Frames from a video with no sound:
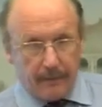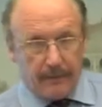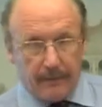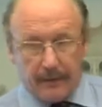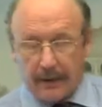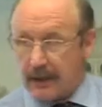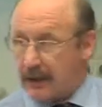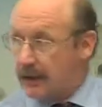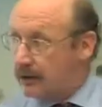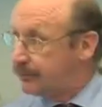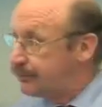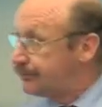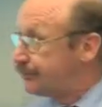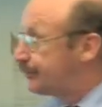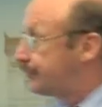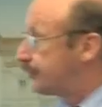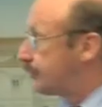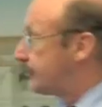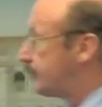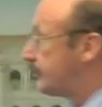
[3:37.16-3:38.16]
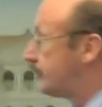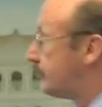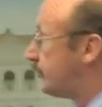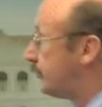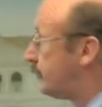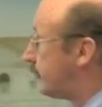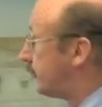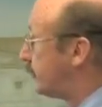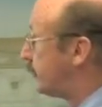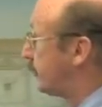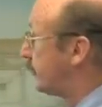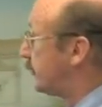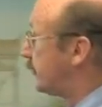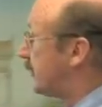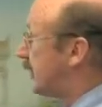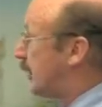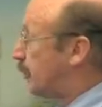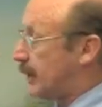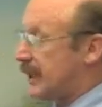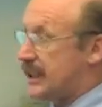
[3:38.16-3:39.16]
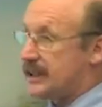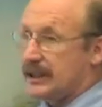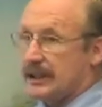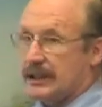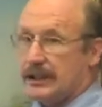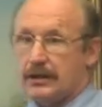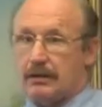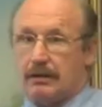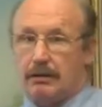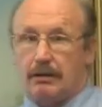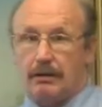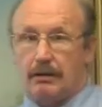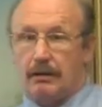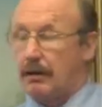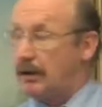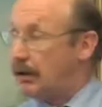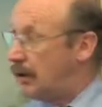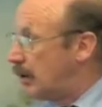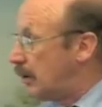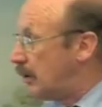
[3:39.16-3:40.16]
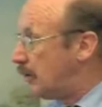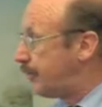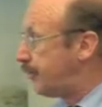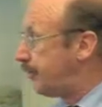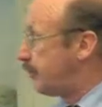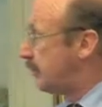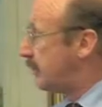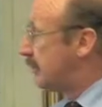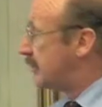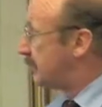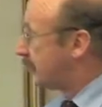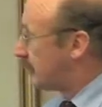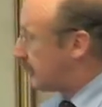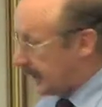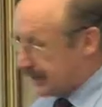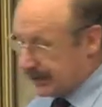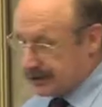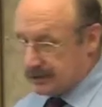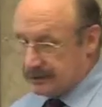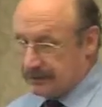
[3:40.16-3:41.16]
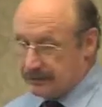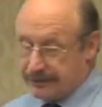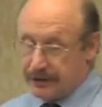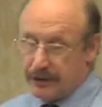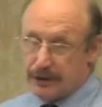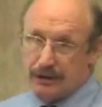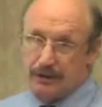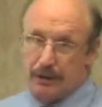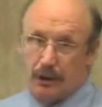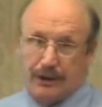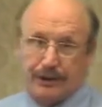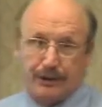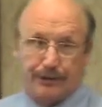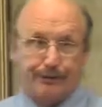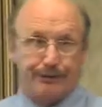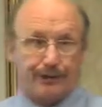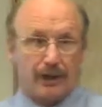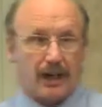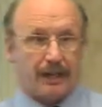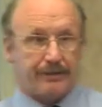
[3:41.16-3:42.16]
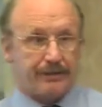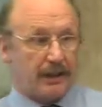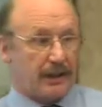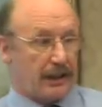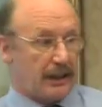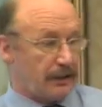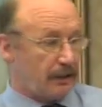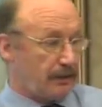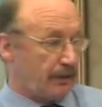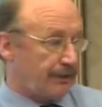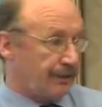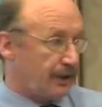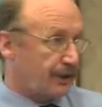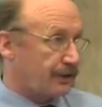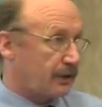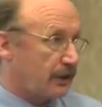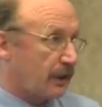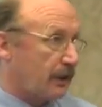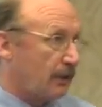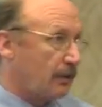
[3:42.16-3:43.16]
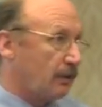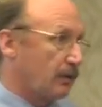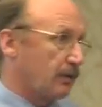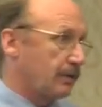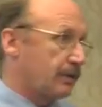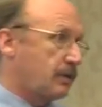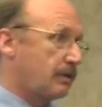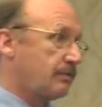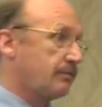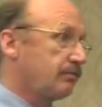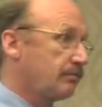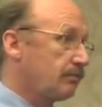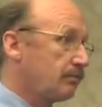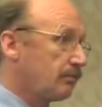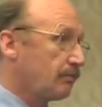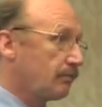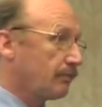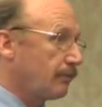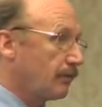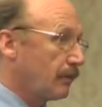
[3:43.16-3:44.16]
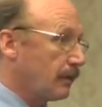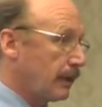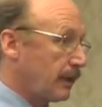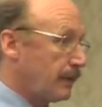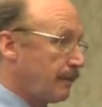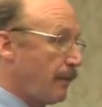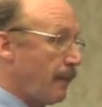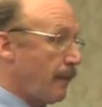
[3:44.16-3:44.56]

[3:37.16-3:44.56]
Now, the basics of medicine. First of all, it's a 5-year university course, right?